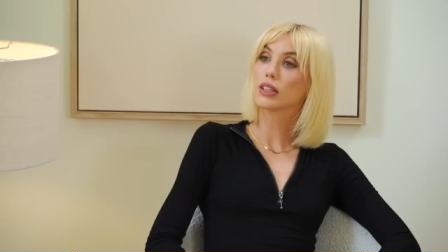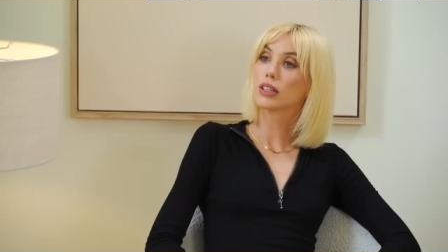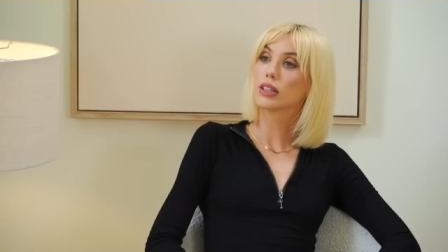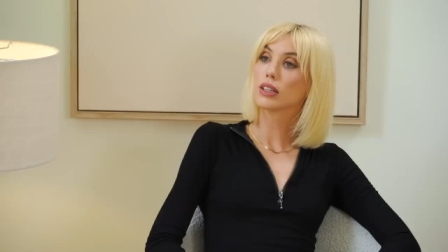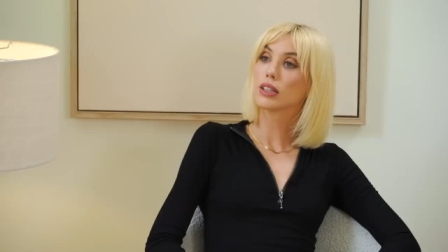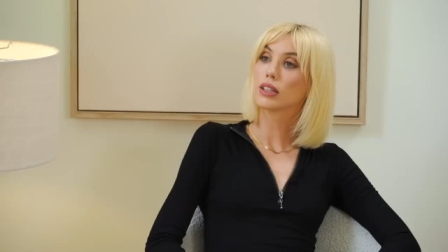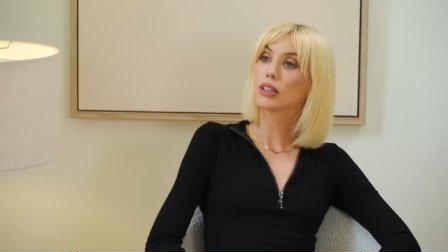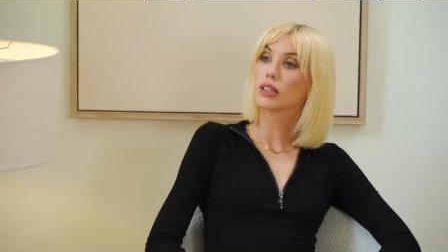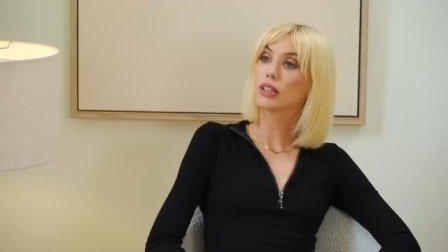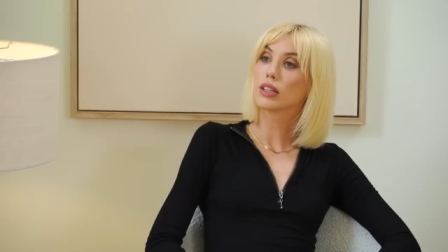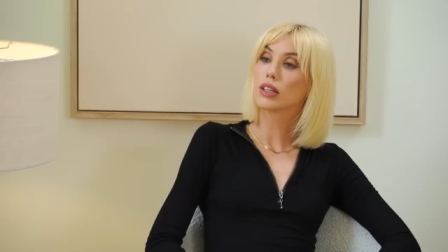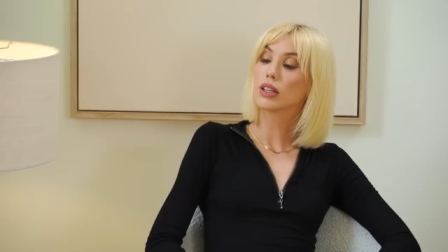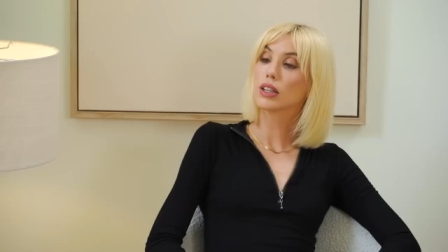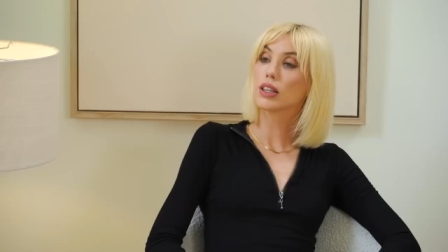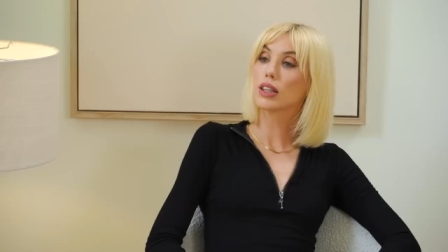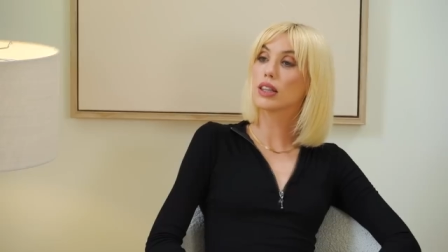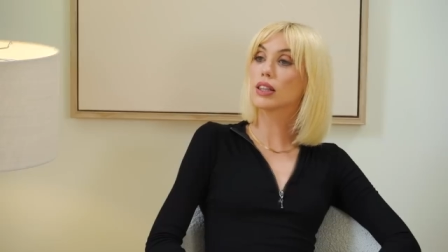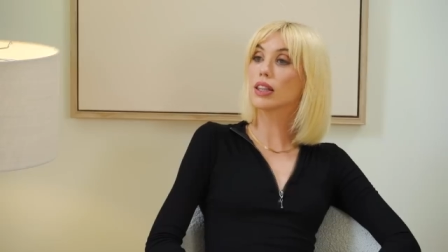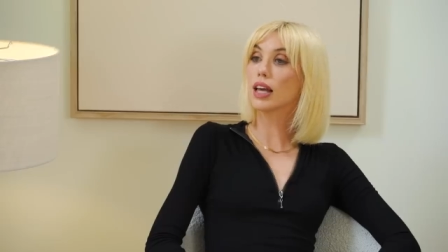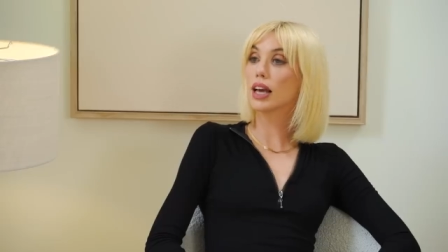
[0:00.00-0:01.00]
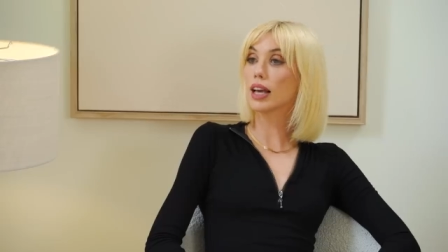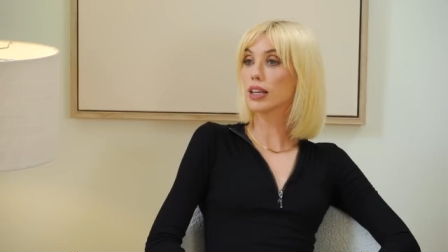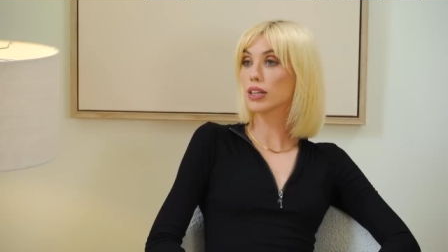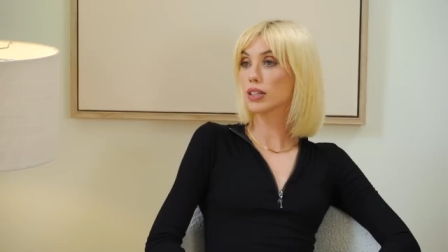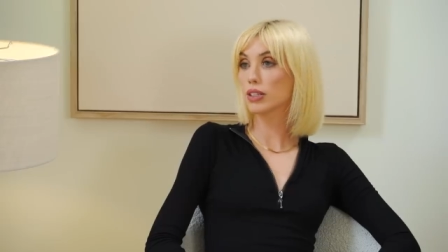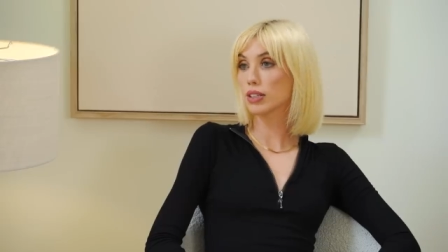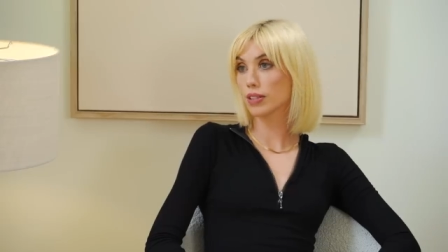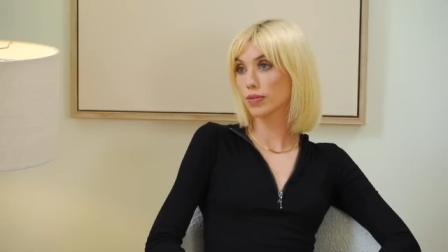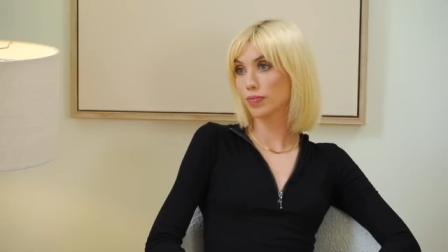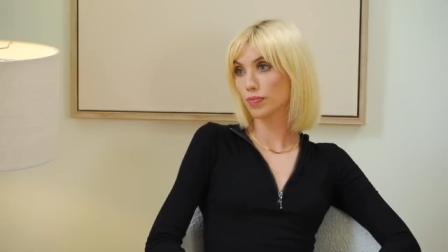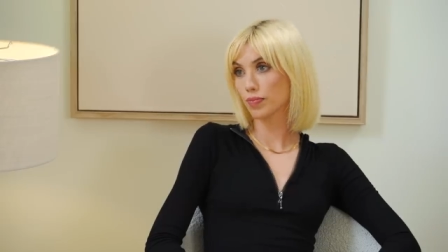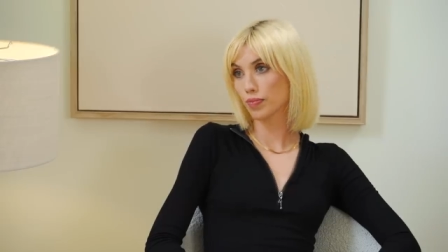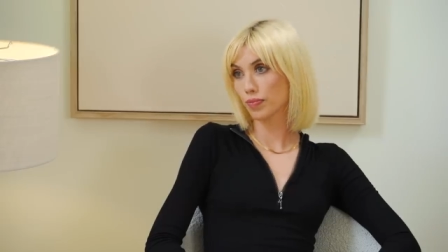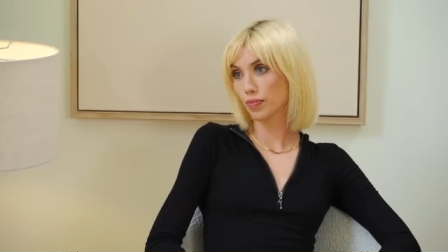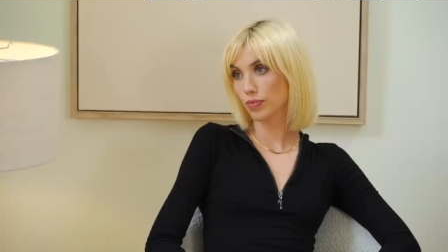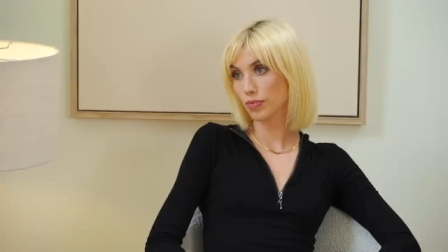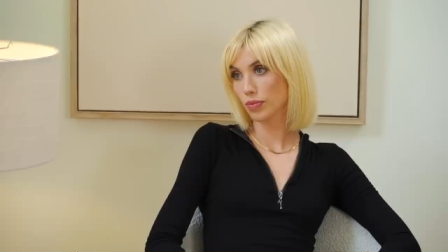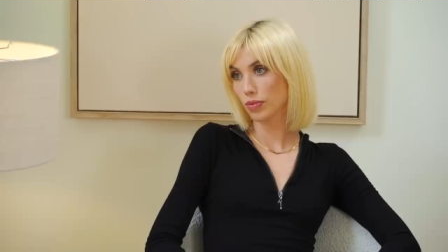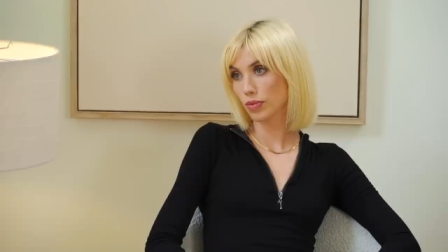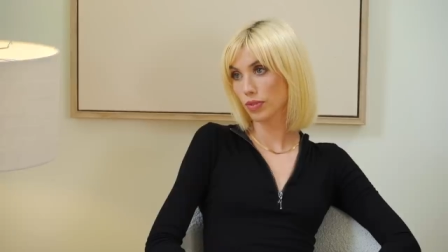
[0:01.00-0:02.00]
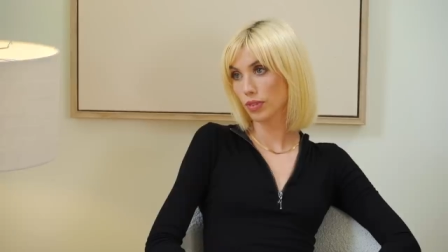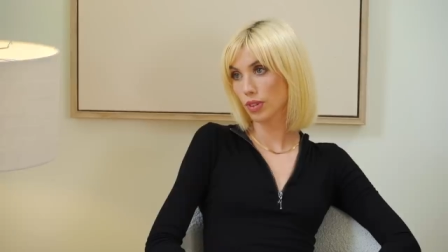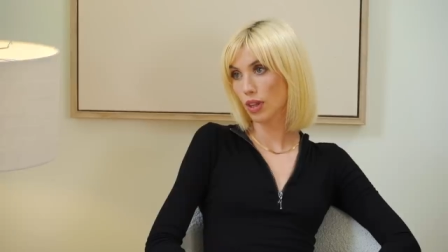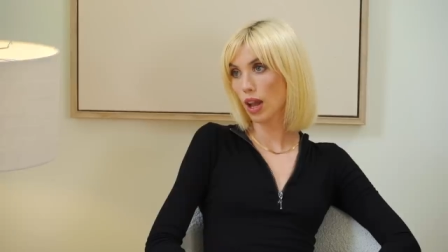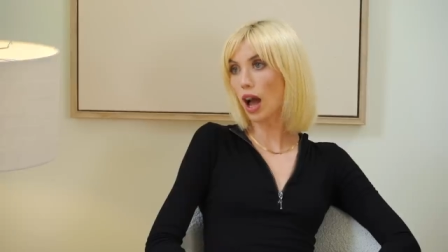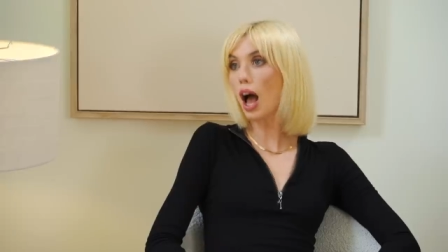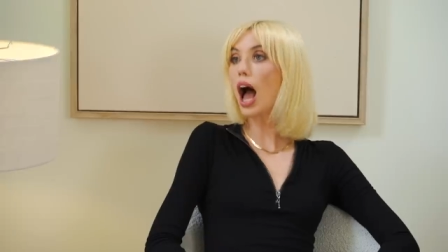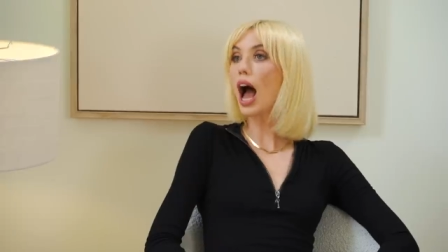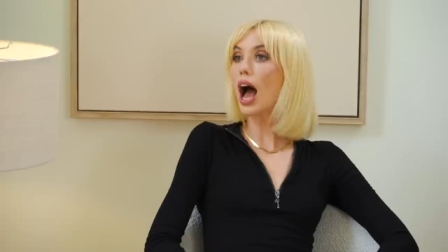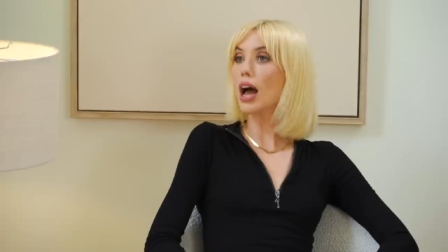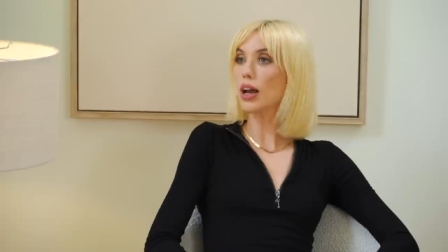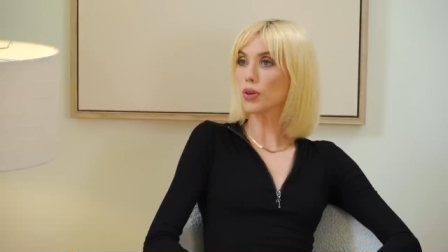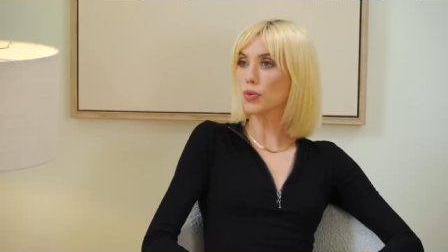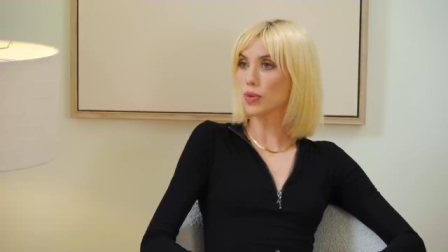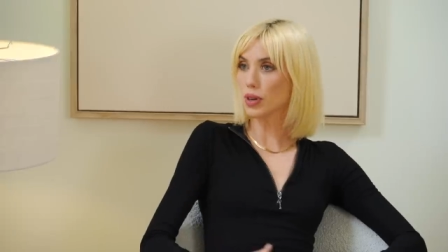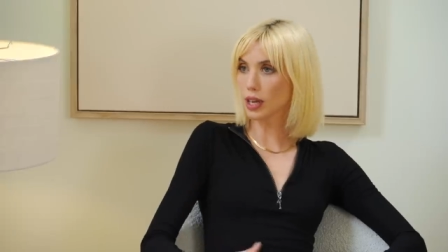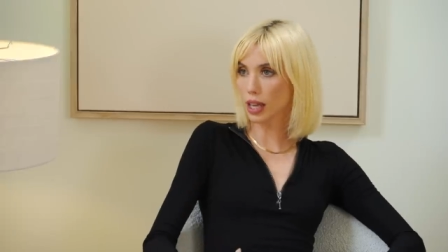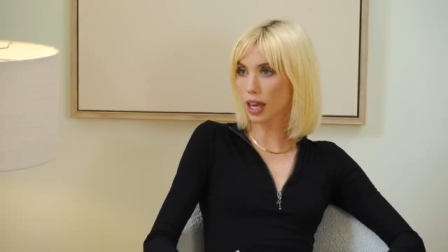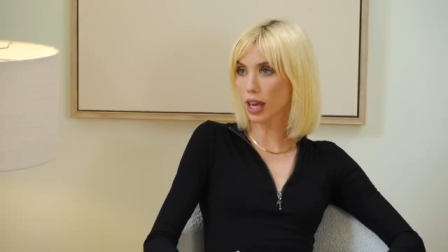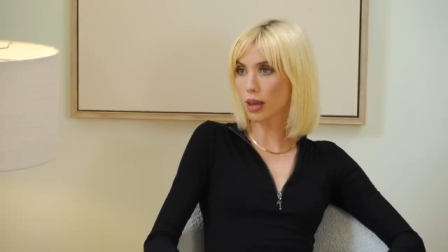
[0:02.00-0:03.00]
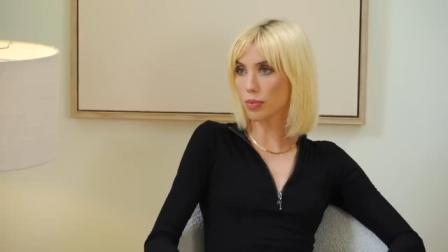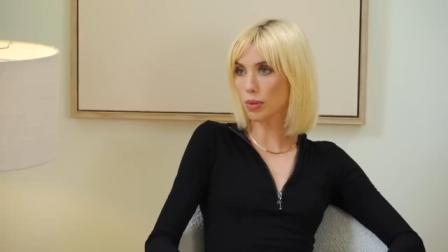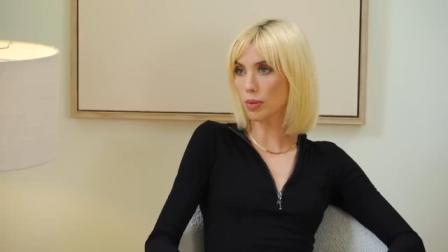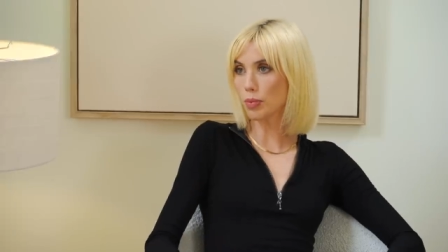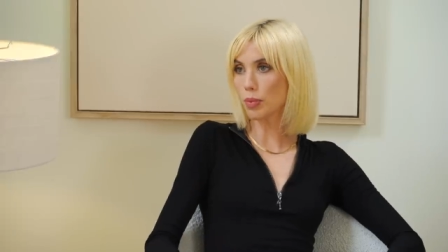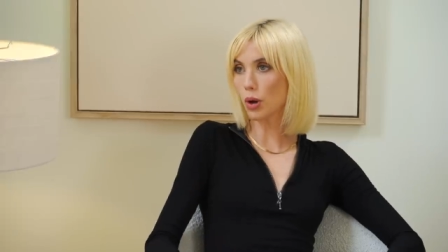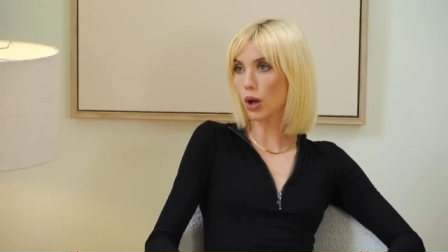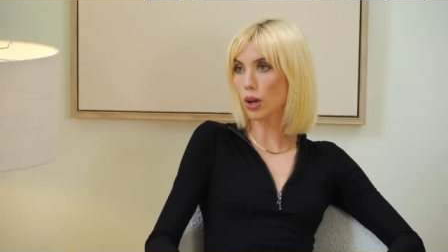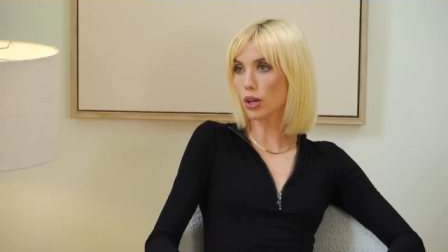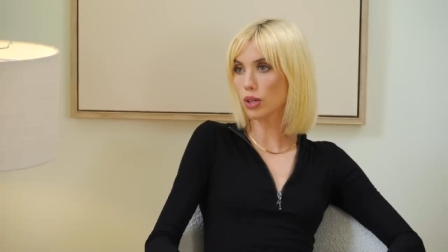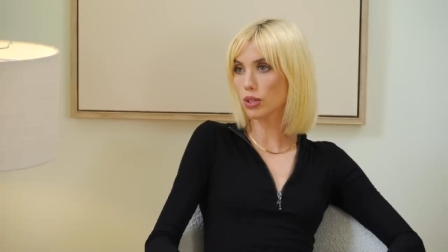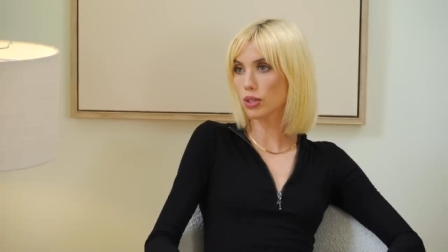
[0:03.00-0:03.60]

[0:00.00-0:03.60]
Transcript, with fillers: year old dick, but 80 year old balls. Ah, you want to keep the balls.